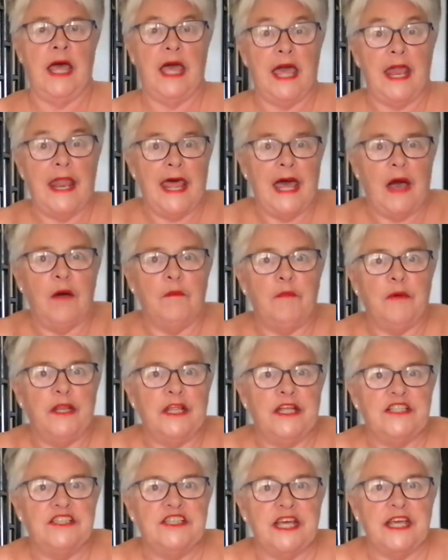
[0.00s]
And now I'm gonna
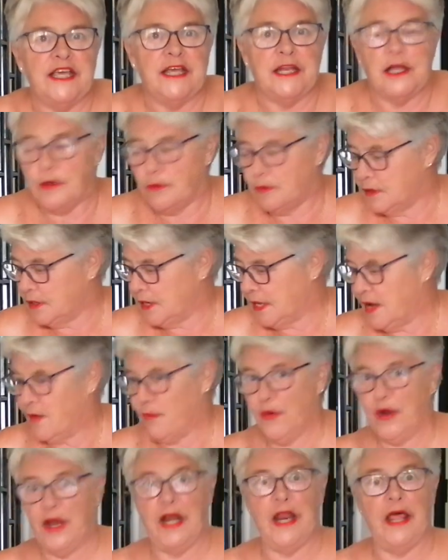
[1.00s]
take it out and
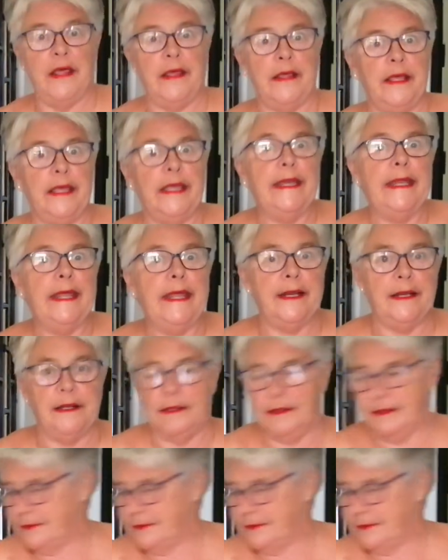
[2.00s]
we're gonna eat it.